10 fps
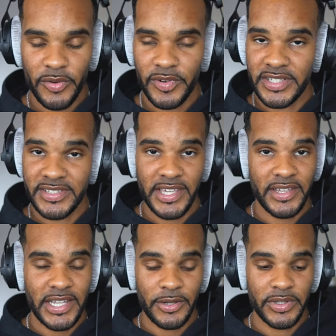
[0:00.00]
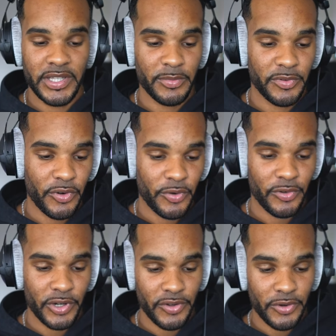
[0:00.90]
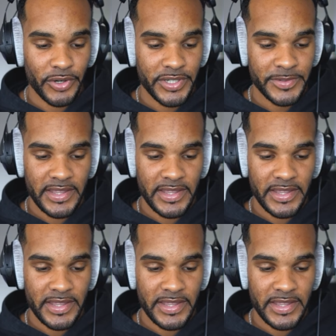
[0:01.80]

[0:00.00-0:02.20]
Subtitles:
over the scale like we did before for the chords,